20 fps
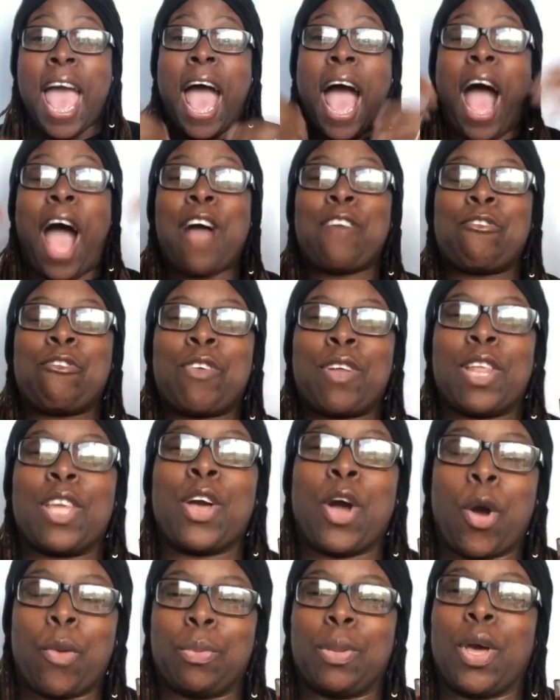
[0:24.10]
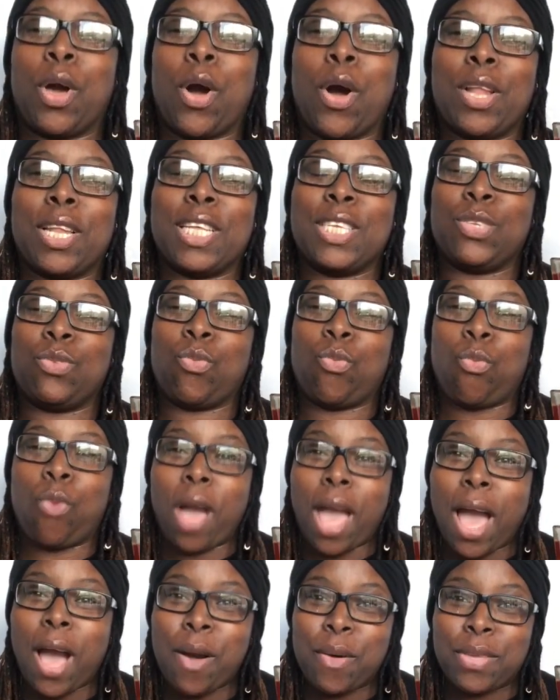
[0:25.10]
I really hope that all is
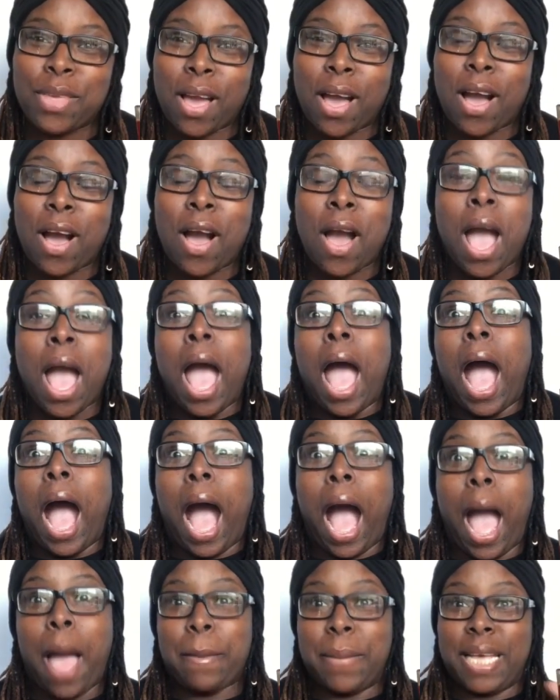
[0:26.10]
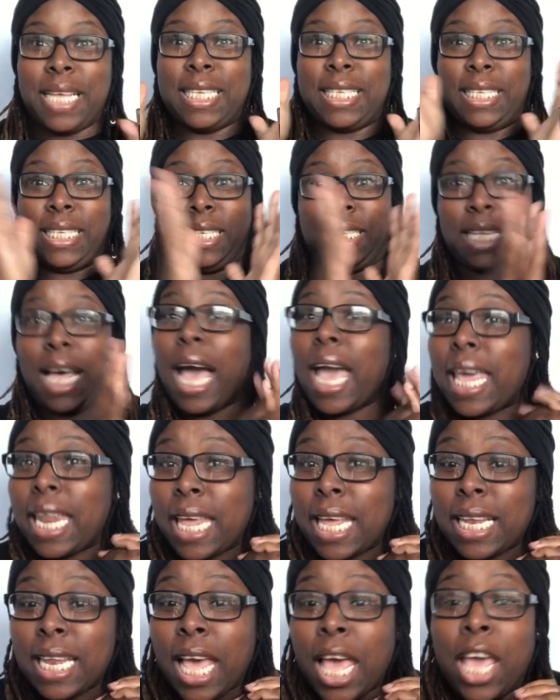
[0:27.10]
well, y'all. I'm
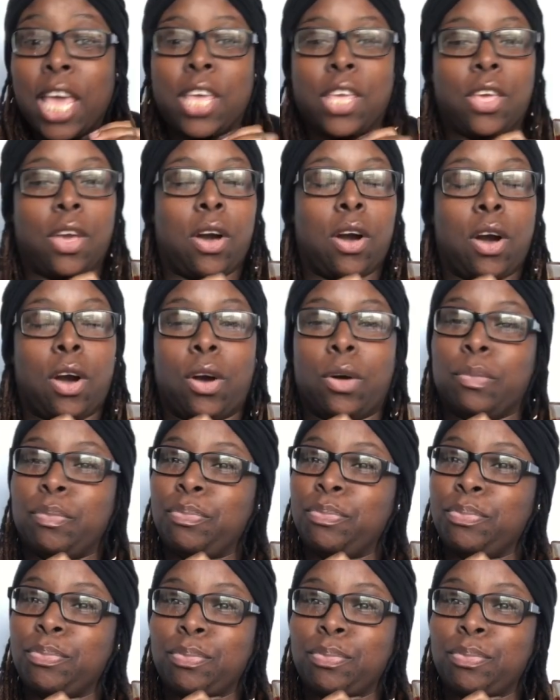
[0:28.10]
excited, y'all.